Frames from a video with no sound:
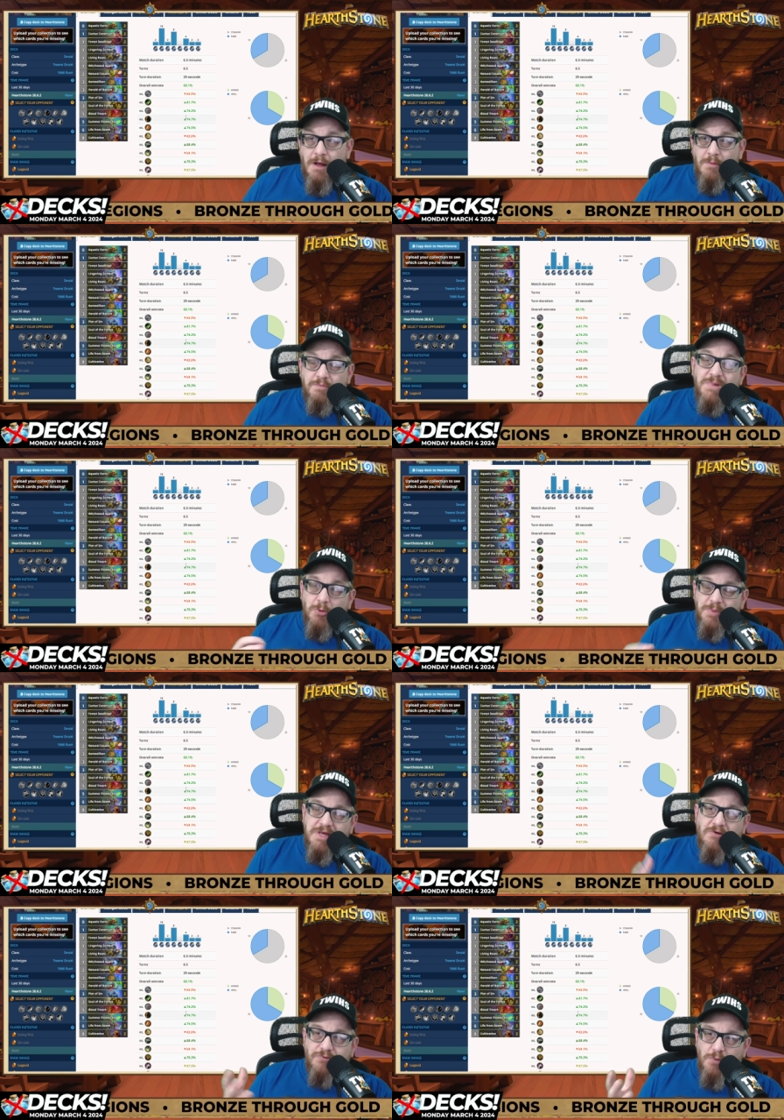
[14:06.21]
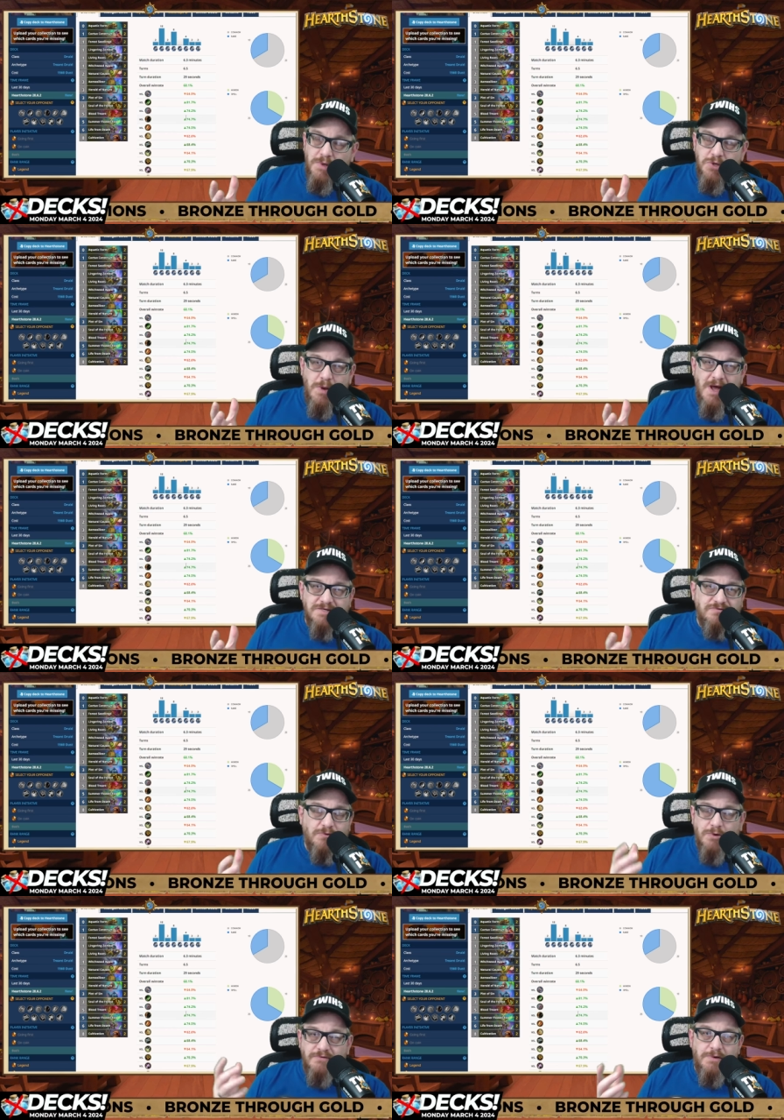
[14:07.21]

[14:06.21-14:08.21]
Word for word: you know, be careful what you ask for.